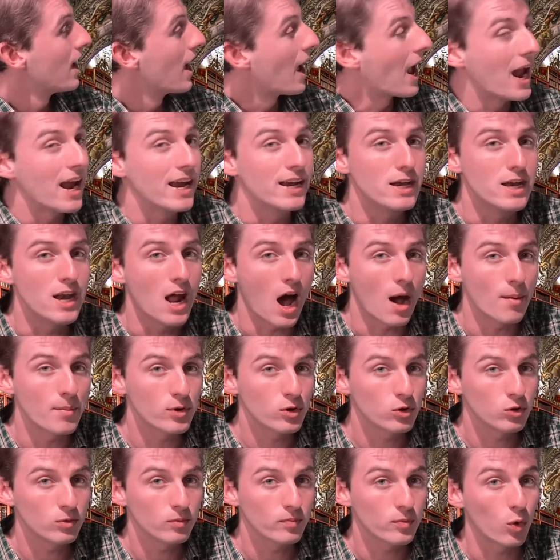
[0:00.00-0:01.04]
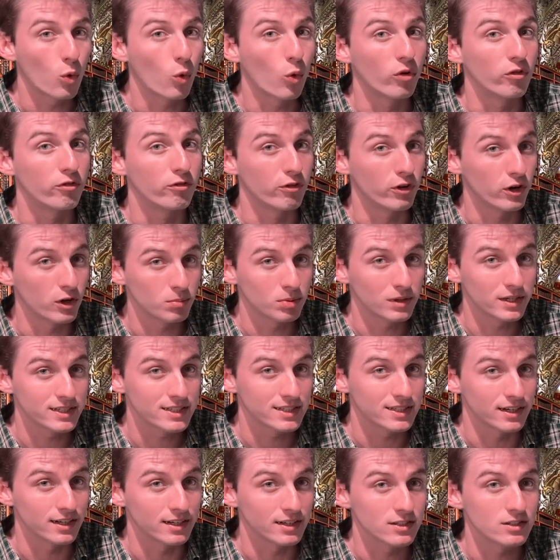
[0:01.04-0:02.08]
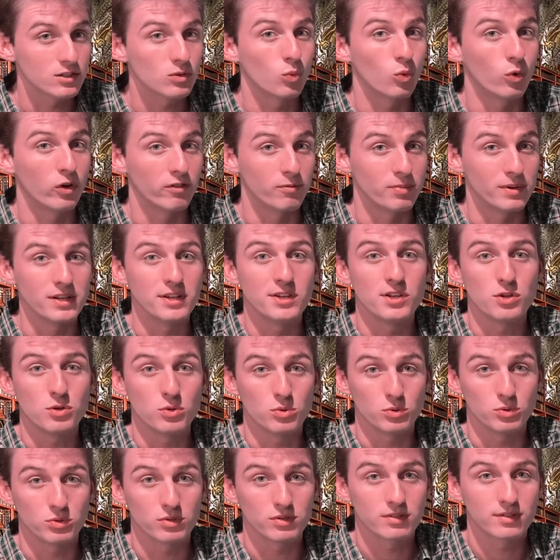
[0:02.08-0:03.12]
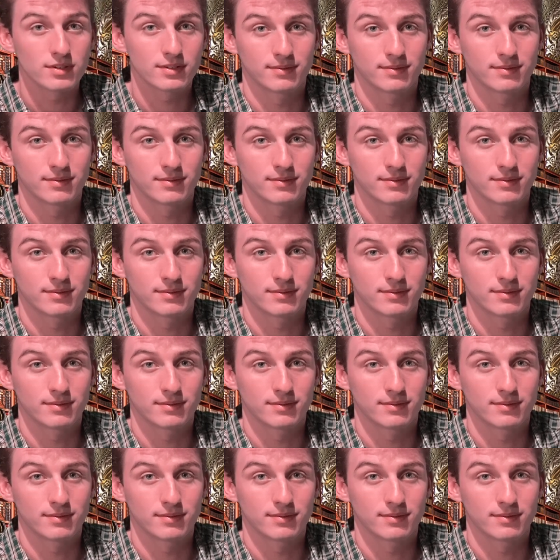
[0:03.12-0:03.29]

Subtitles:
a nominal or verbless sentence would have been used.